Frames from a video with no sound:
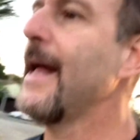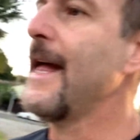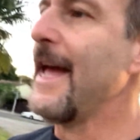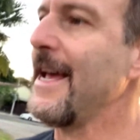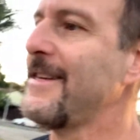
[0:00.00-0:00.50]

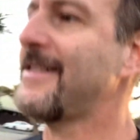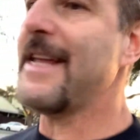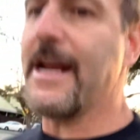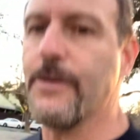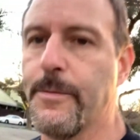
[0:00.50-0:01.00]
A
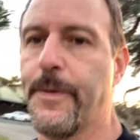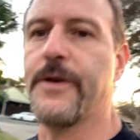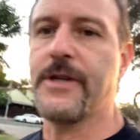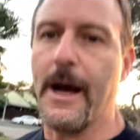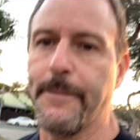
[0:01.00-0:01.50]
standard
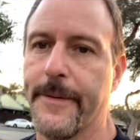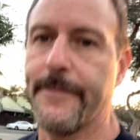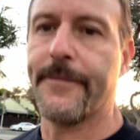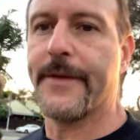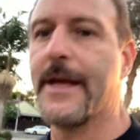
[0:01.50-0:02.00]
push-up
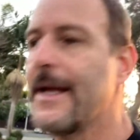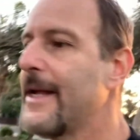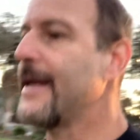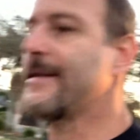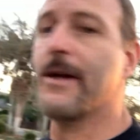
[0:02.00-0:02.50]

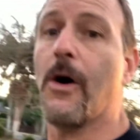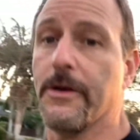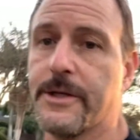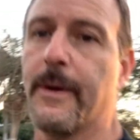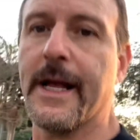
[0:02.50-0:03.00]
is
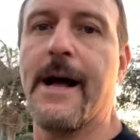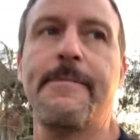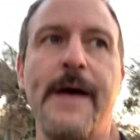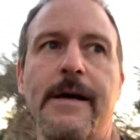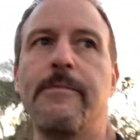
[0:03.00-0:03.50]
also a
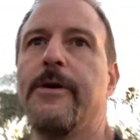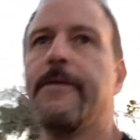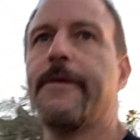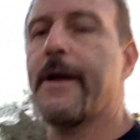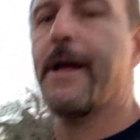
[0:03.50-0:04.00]
compound move